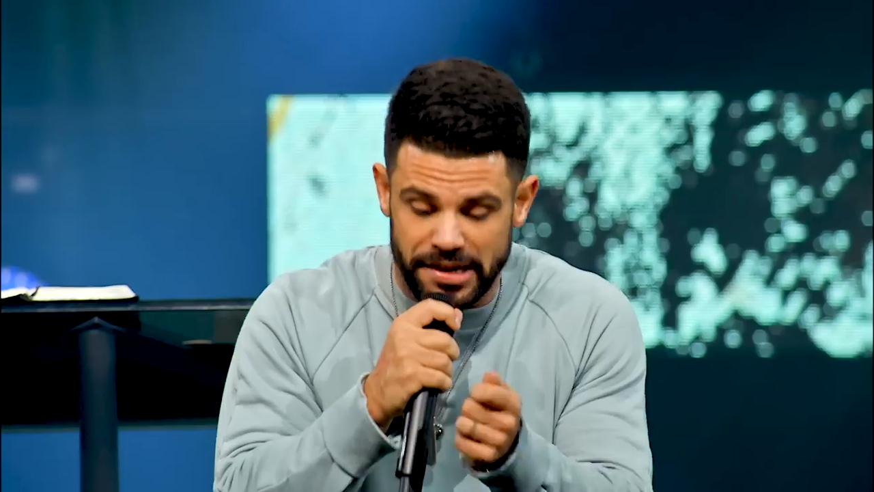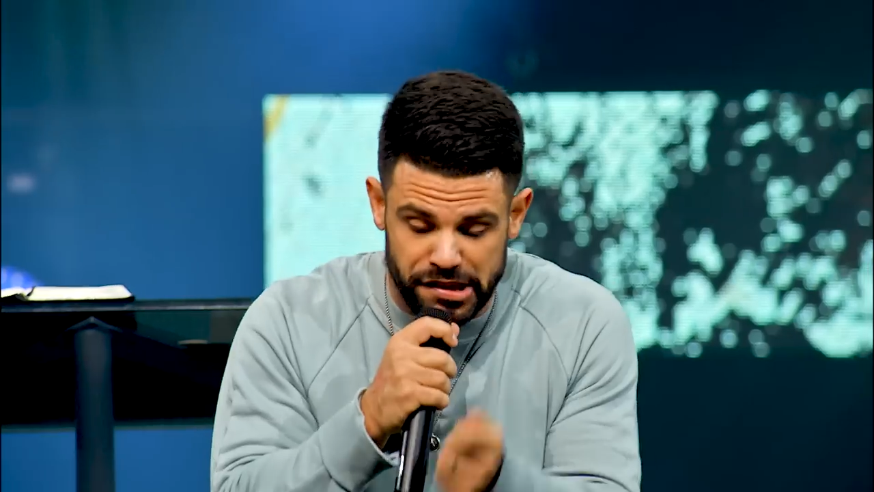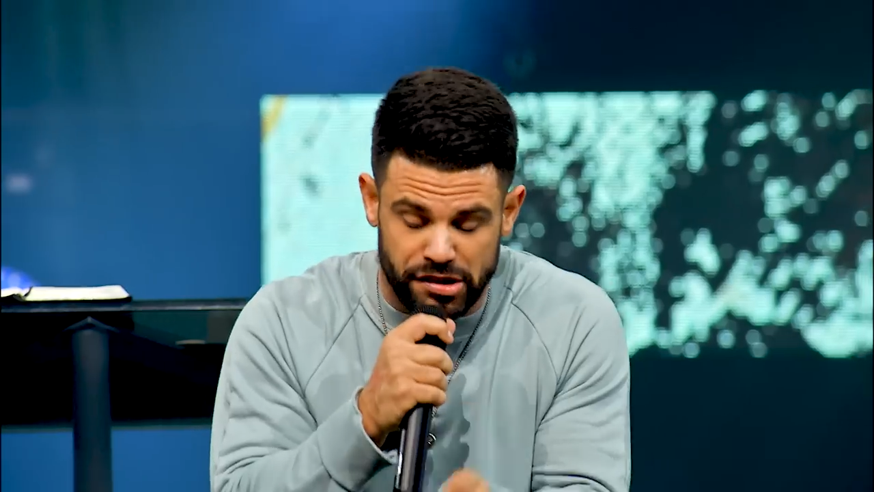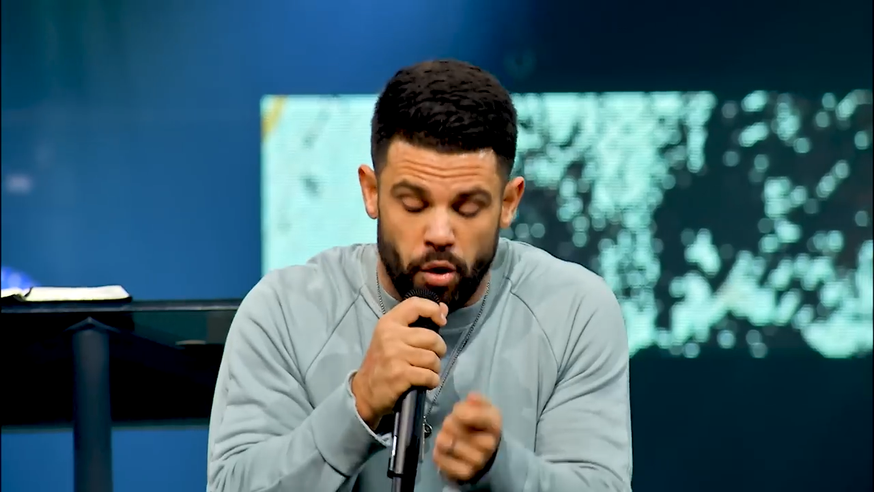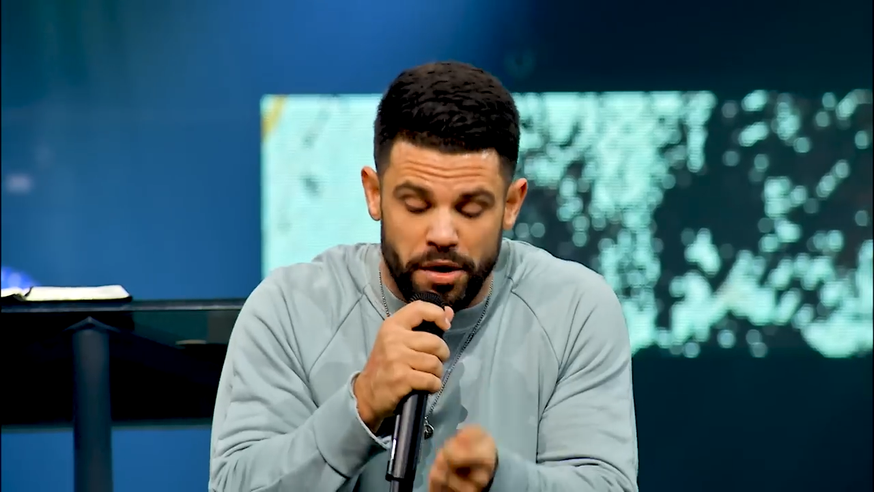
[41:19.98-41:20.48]
And
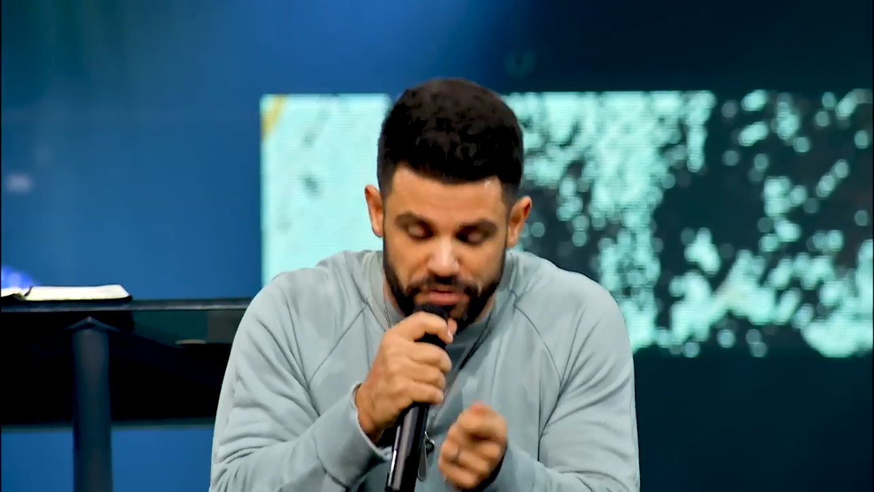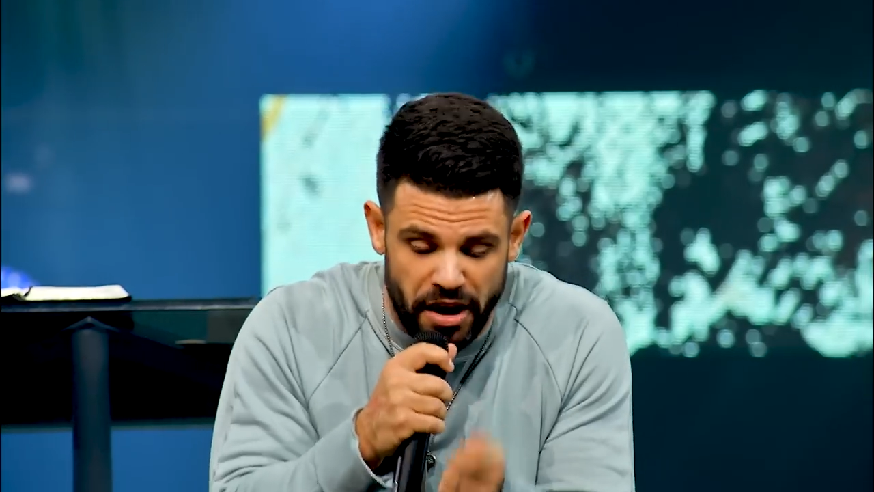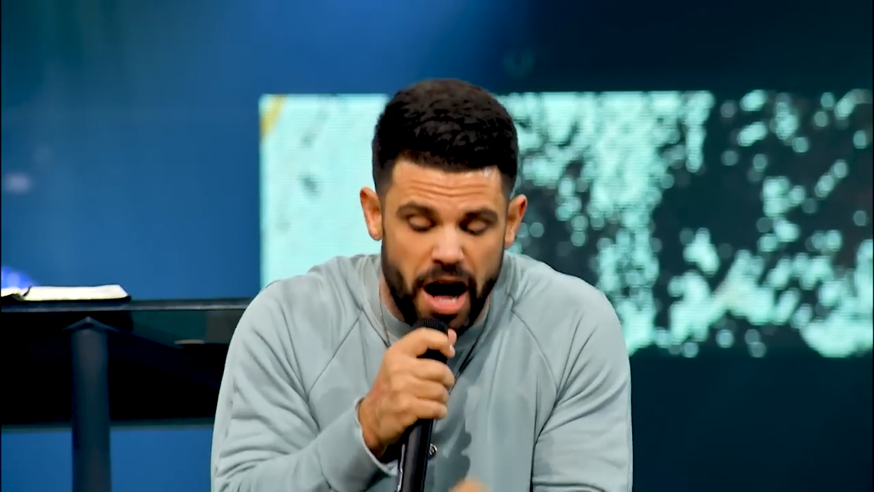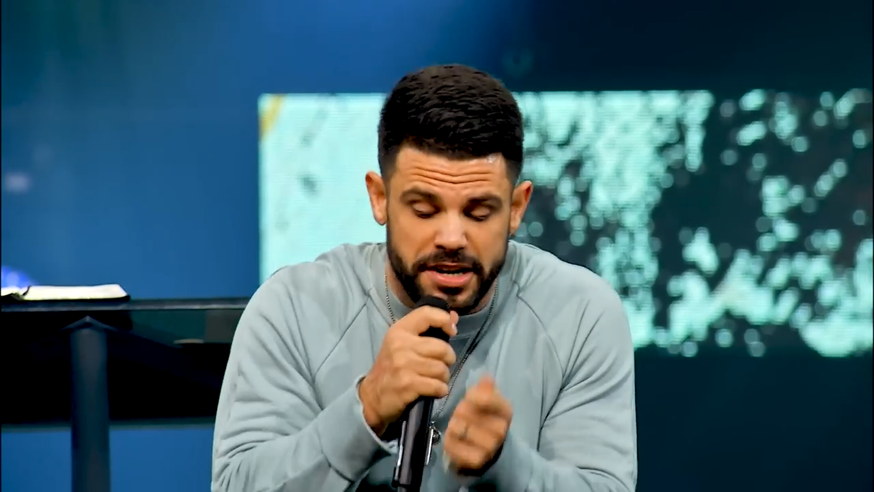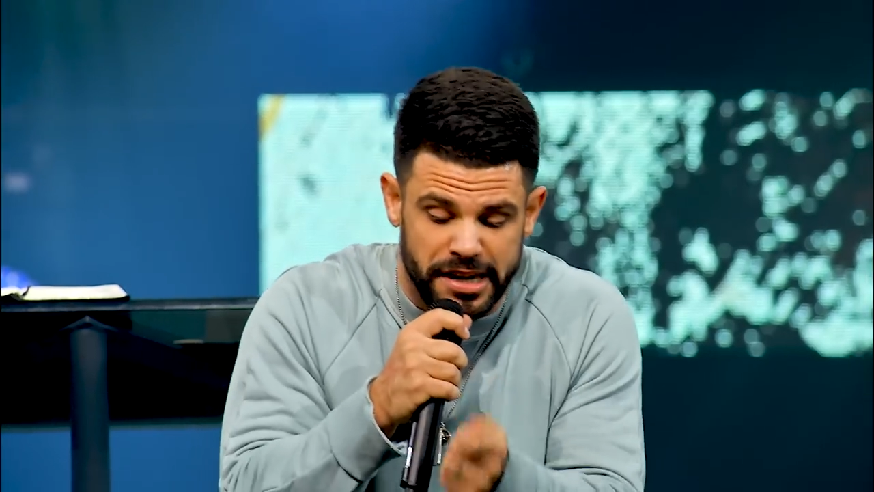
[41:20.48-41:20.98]
so if
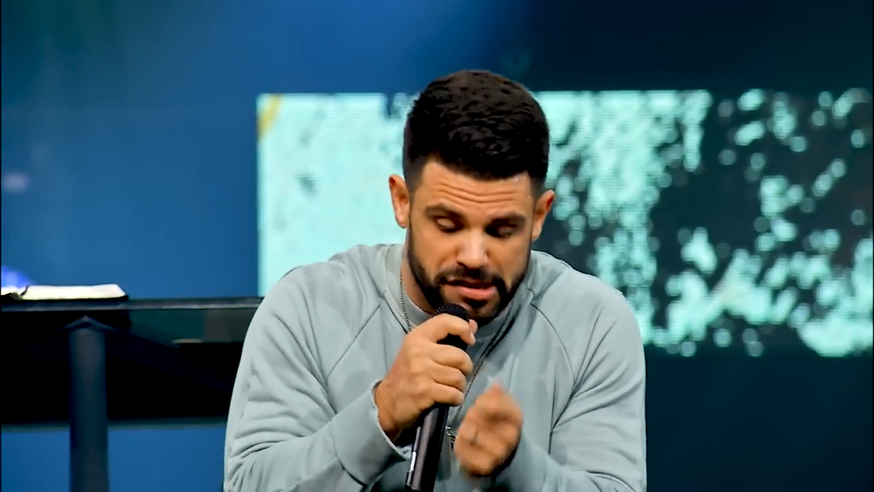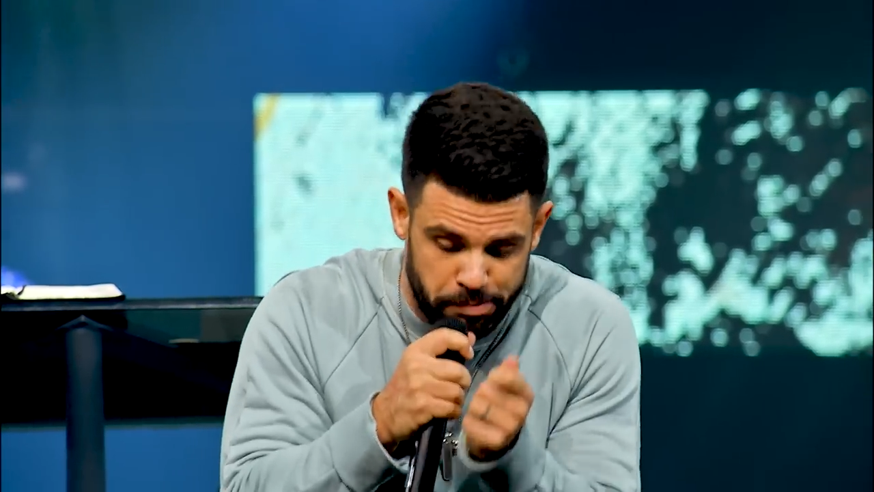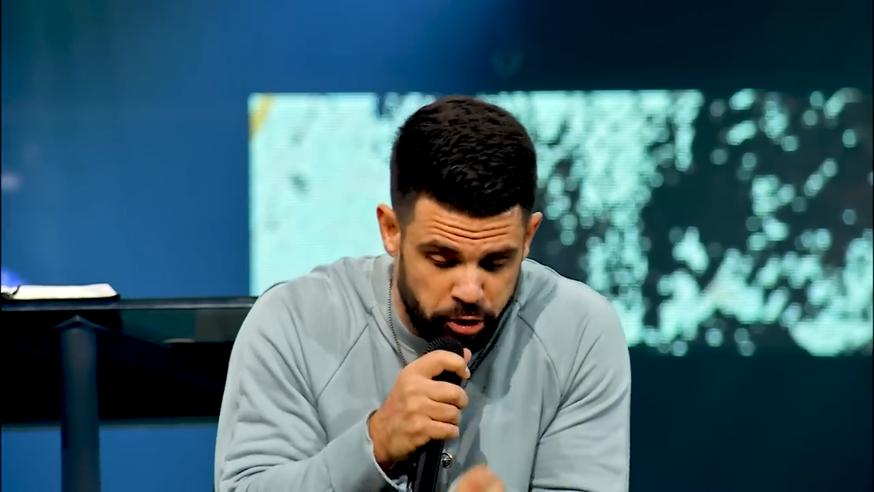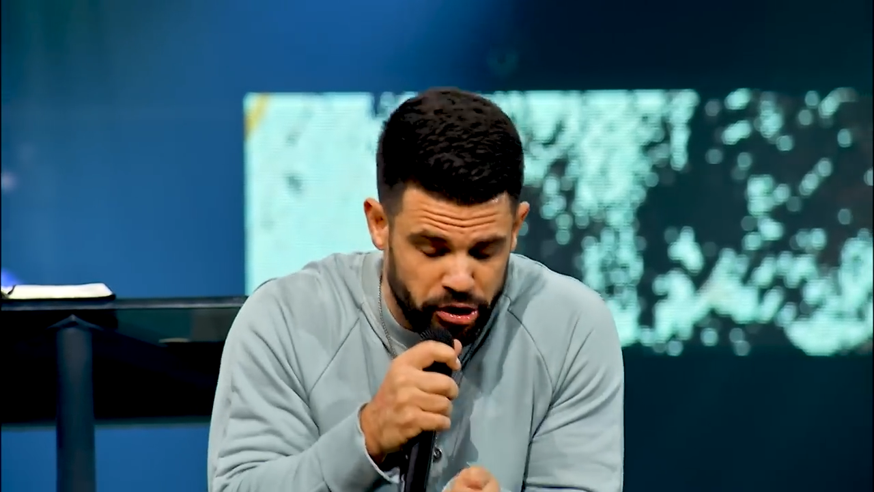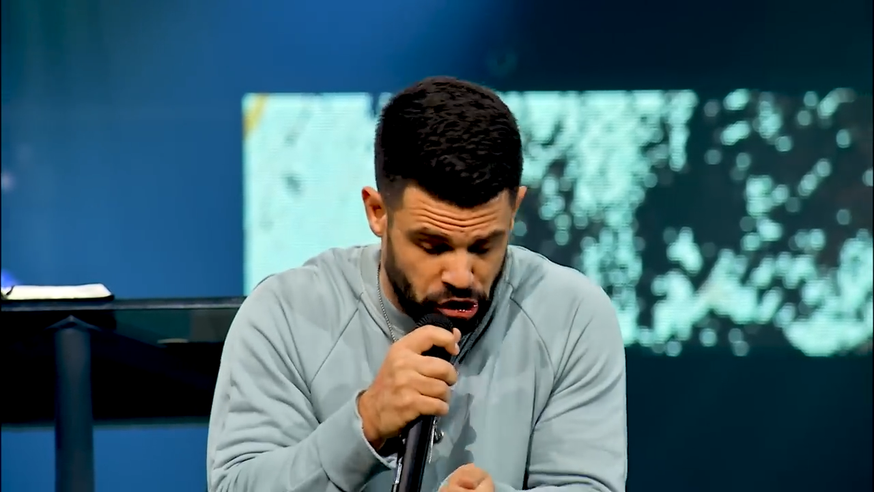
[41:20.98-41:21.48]
God has
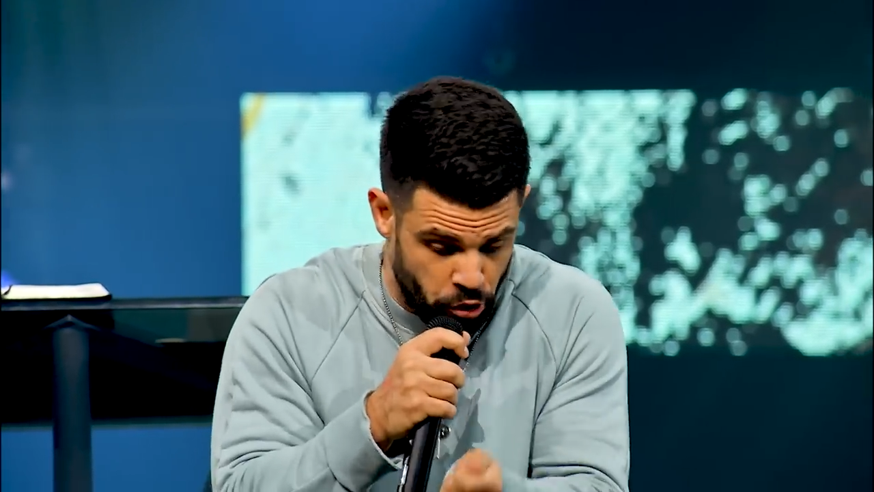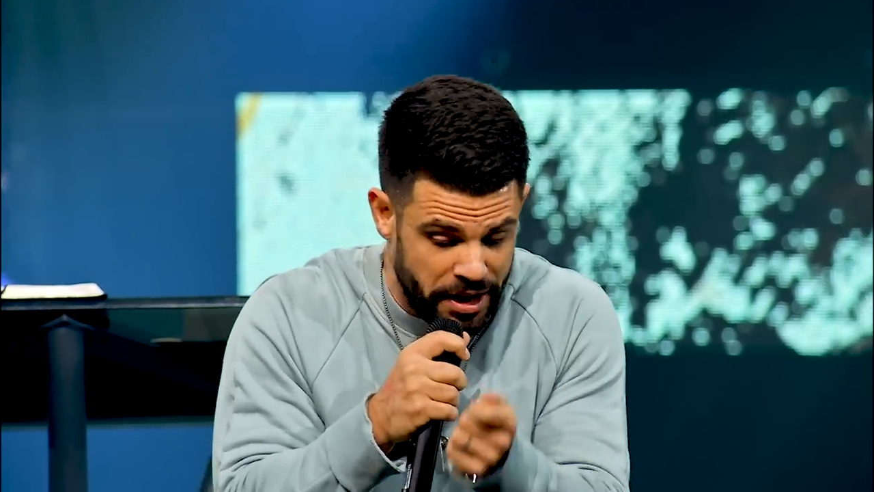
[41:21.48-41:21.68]
put you